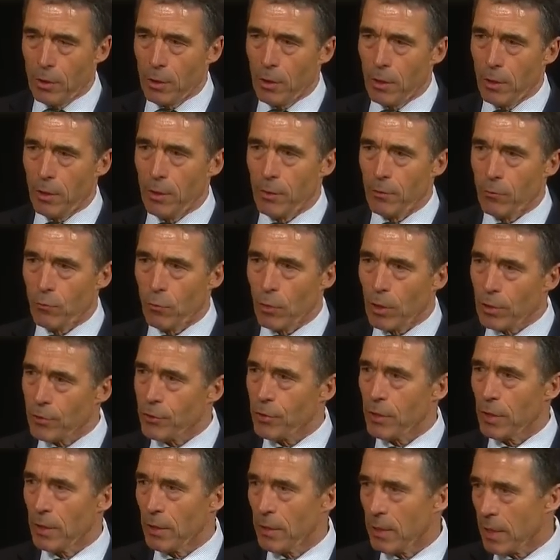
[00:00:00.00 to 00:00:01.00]

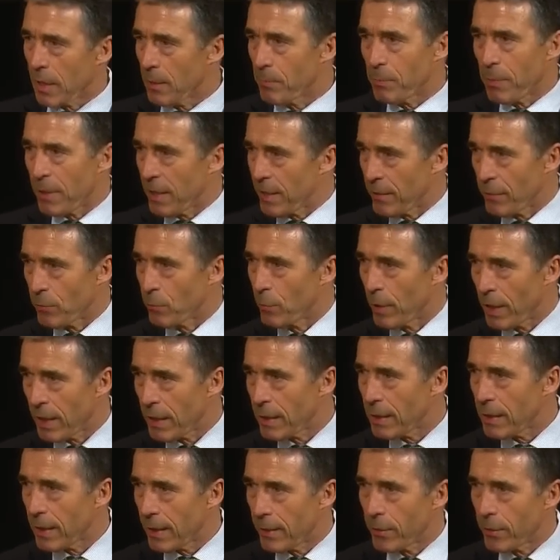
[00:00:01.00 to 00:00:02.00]
Russia and, by the way, a